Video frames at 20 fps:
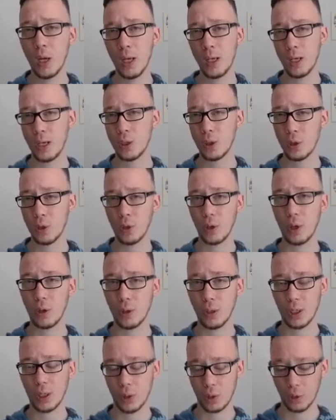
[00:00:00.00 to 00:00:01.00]
disagree
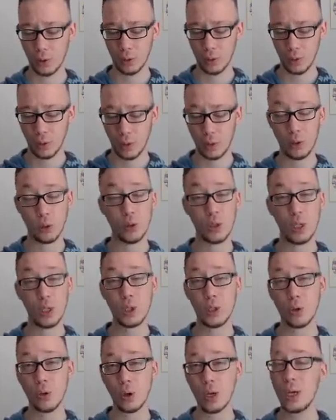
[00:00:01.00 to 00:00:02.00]

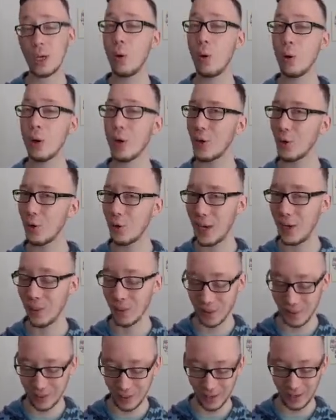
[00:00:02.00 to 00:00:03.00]
or agree
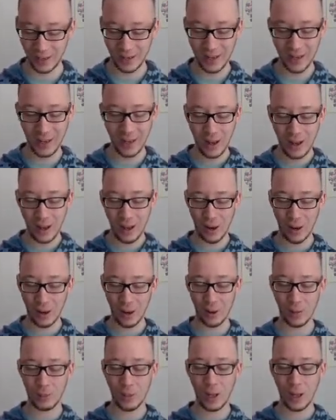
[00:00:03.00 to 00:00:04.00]
with that.
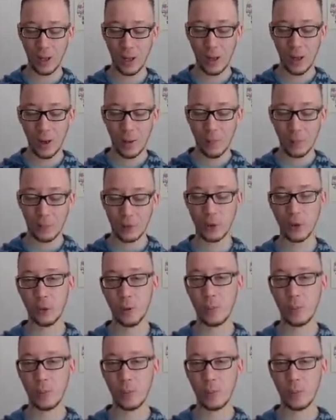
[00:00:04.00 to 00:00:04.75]
So